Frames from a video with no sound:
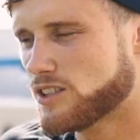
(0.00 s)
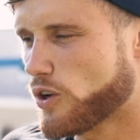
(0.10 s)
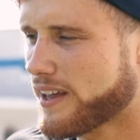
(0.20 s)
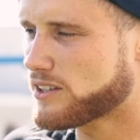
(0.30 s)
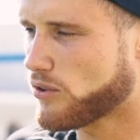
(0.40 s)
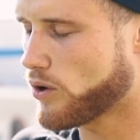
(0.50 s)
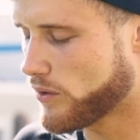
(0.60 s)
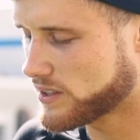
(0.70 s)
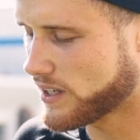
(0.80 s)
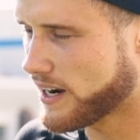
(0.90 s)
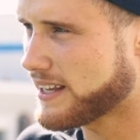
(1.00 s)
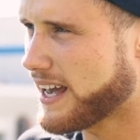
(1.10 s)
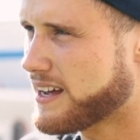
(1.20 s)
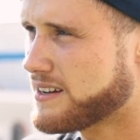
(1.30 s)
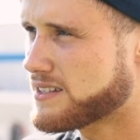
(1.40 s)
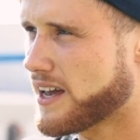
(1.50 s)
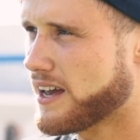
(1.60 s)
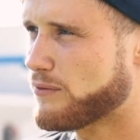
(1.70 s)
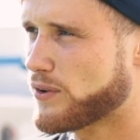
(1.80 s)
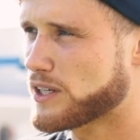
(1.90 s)
So I like to throw this in at the end.
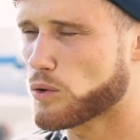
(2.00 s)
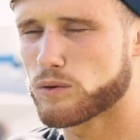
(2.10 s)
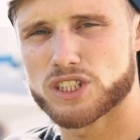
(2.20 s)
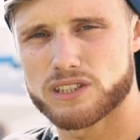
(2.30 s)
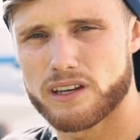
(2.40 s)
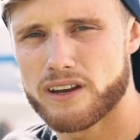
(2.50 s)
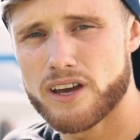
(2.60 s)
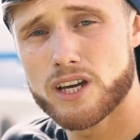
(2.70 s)
And for this one, we just did